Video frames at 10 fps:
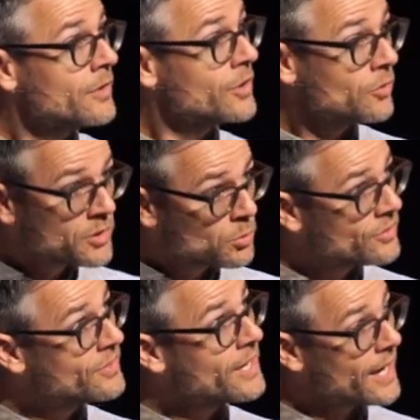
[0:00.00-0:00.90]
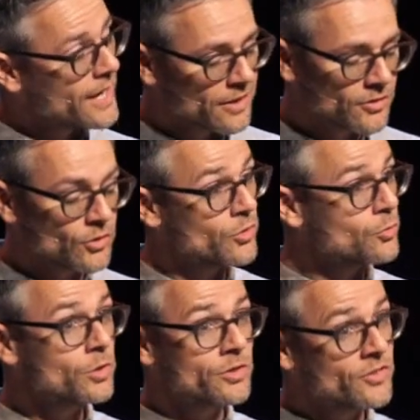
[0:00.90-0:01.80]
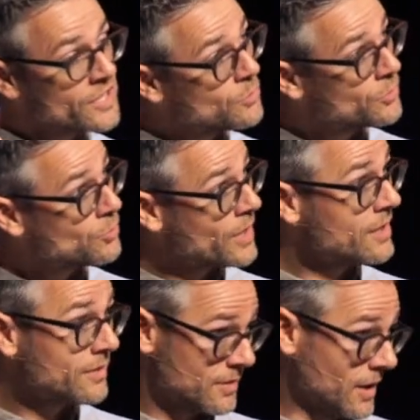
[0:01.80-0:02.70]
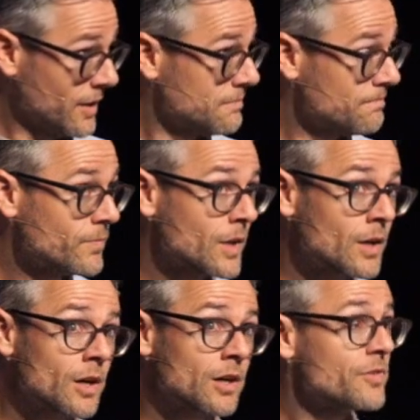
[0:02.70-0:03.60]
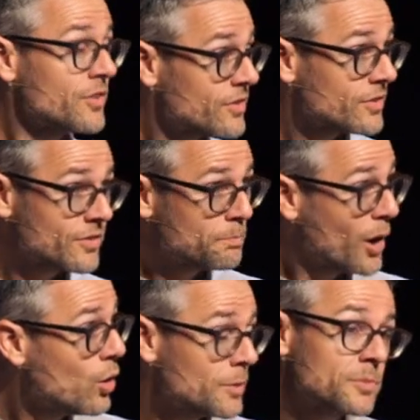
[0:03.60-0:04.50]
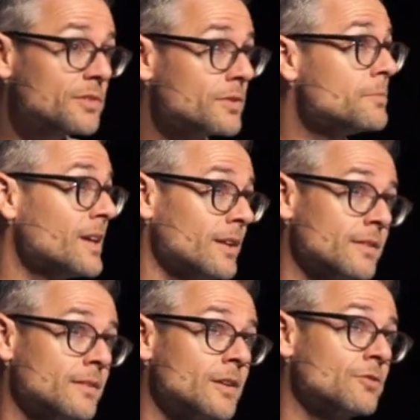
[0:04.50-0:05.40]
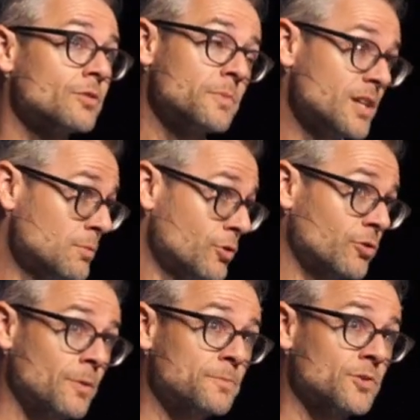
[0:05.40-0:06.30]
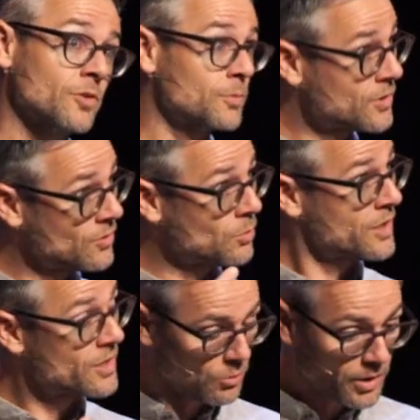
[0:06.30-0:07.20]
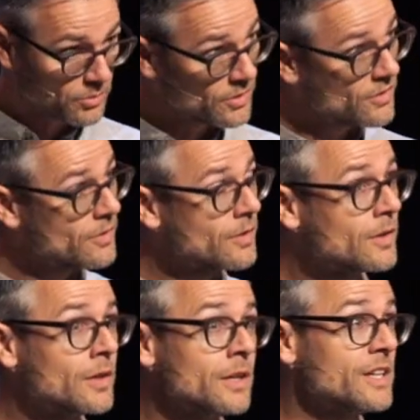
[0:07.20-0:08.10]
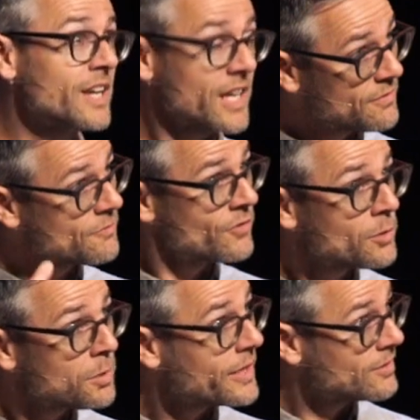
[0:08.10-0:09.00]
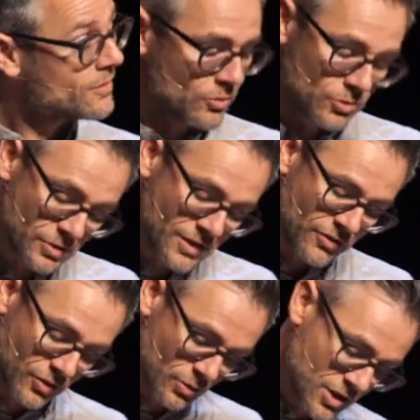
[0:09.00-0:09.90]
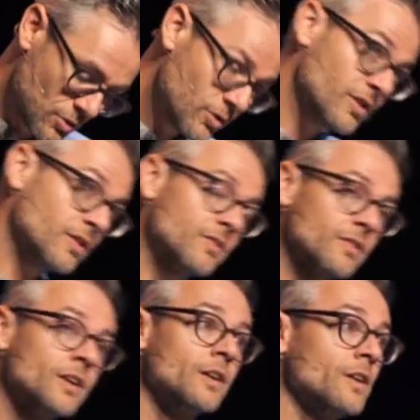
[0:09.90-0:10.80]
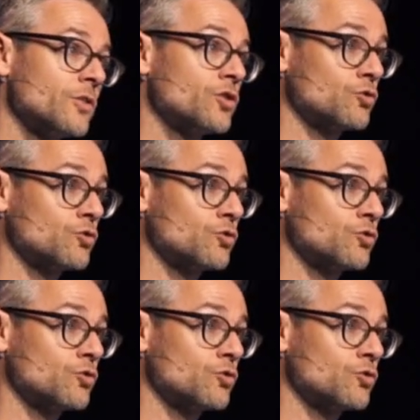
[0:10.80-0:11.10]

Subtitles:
The only words he has are the words that he was raised on of the poems of lament from the Hebrew Scriptures, which is what he quotes. He can't even verbalize his own grief, so he uses the